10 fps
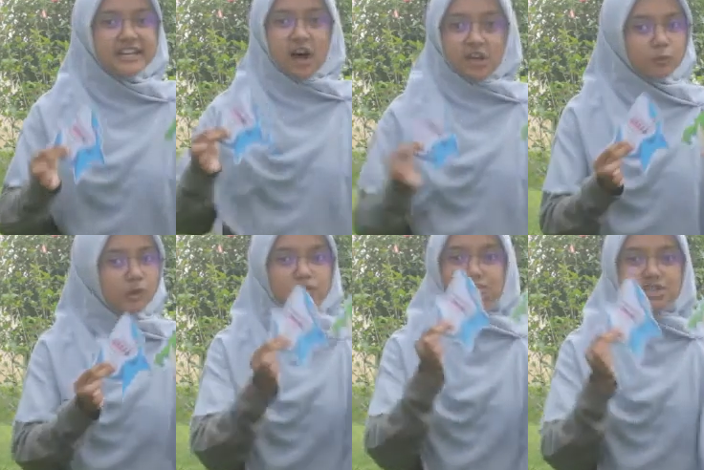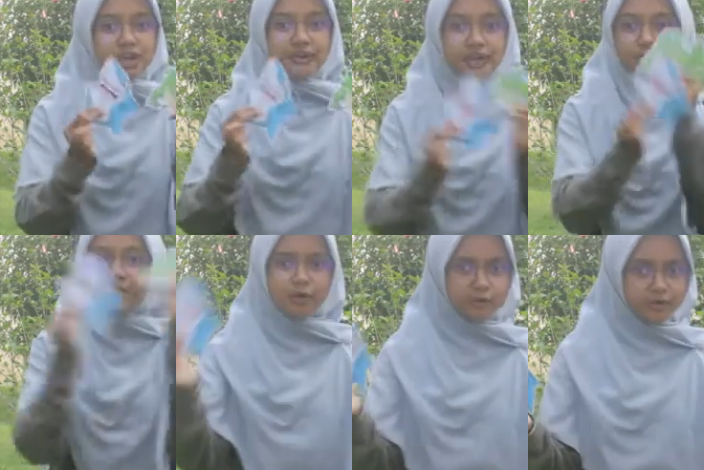not want to share their
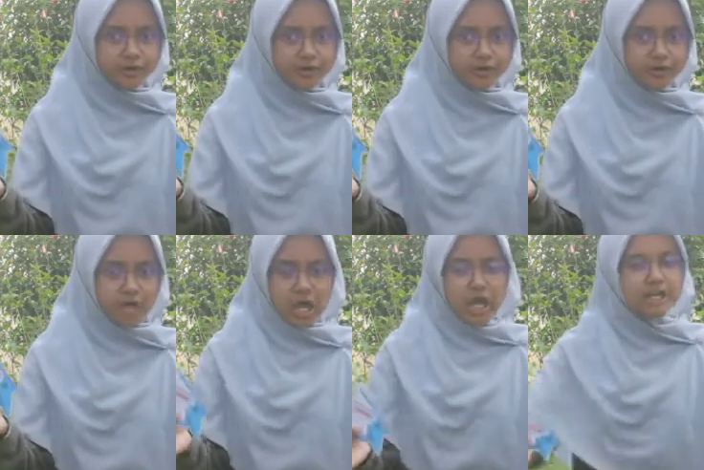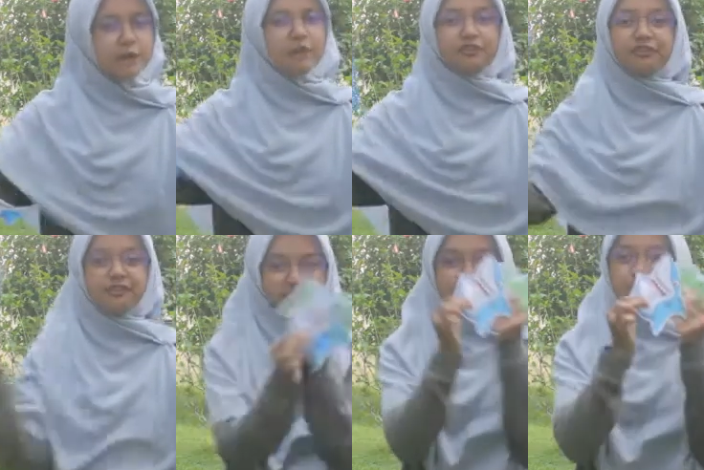food. They will
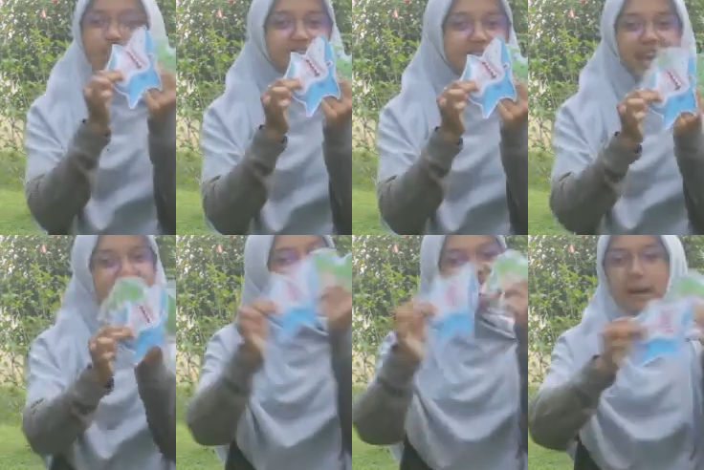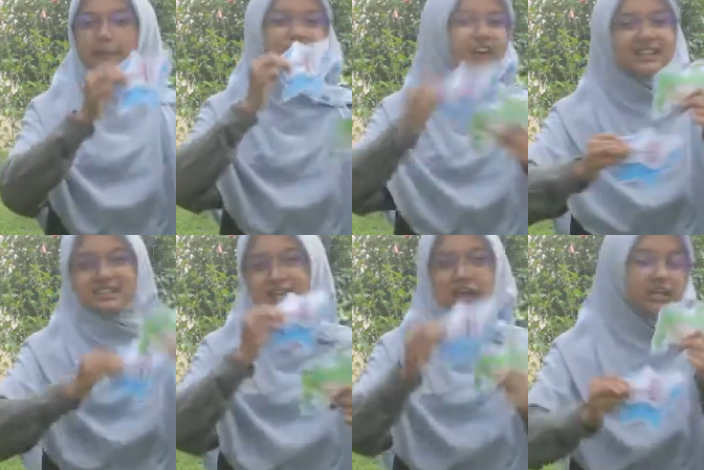fight for it and never stop
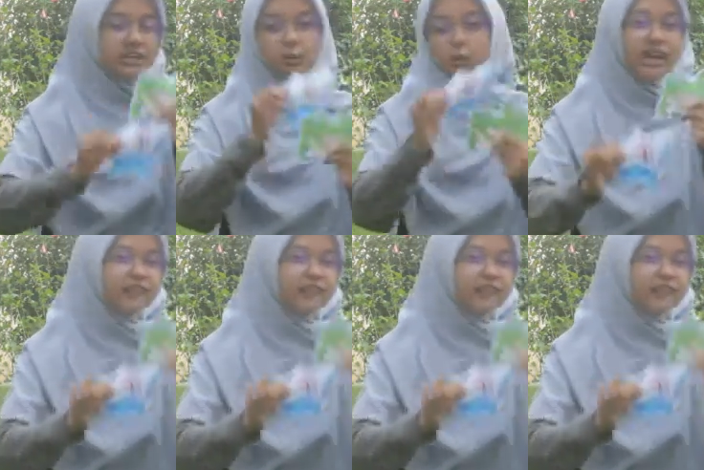fighting until one